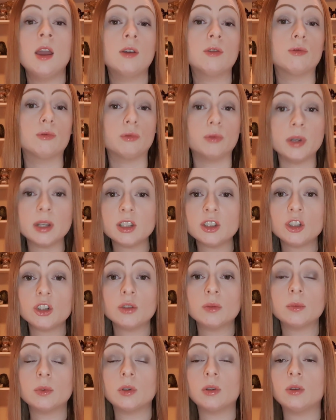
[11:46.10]

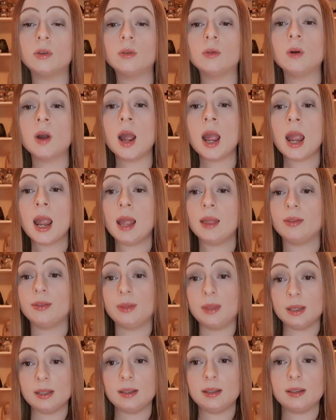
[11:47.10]
ritual.
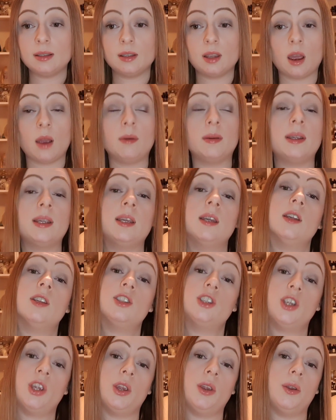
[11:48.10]
This is going
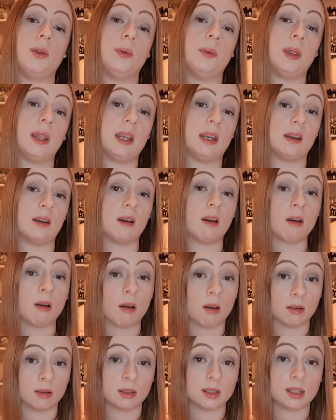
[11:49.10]
to
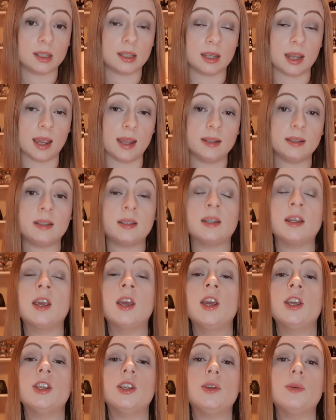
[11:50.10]
enhance it.
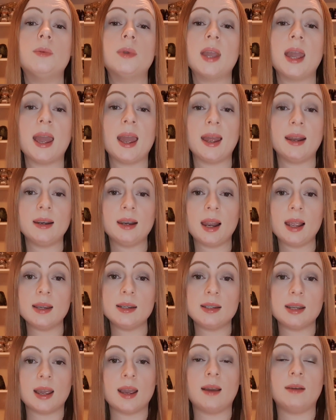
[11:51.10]
You can lay
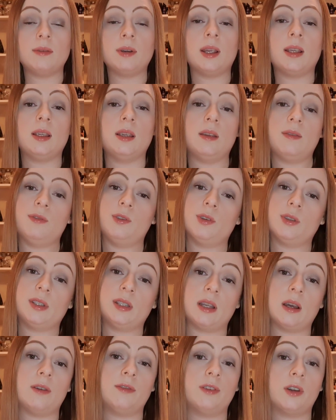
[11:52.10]
down and give
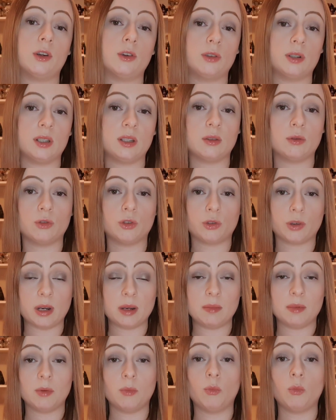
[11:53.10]
yourself a crystal
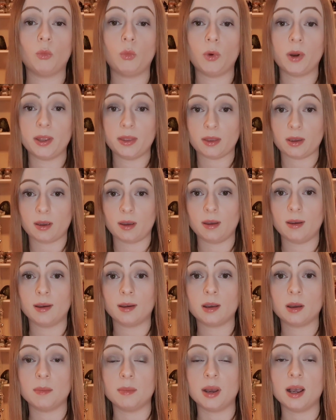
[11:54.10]
treatment with a
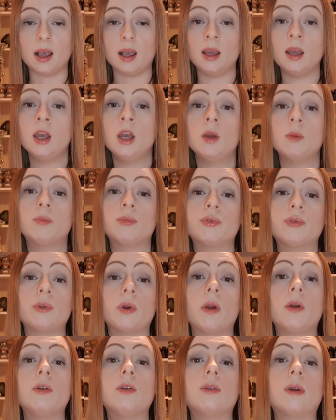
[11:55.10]
Herkimer
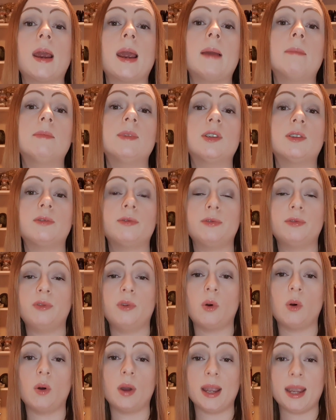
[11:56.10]
programmed
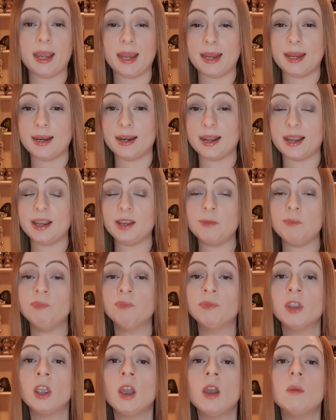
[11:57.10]
for healing,
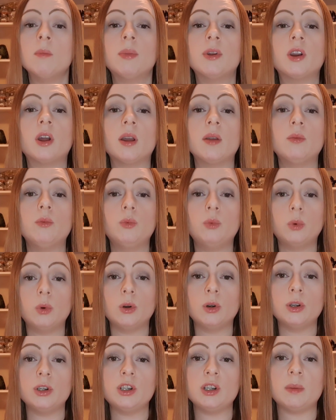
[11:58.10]
but I
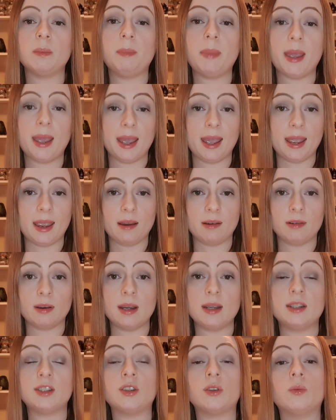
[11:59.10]
would pair
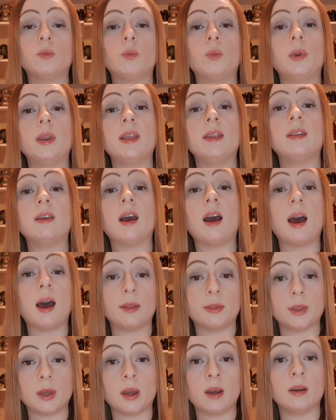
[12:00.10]
it with
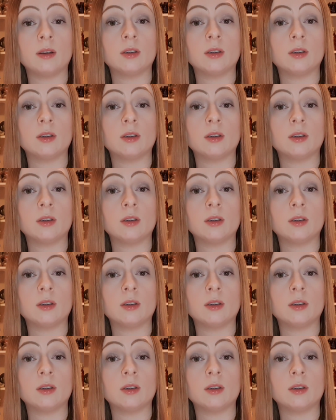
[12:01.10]
other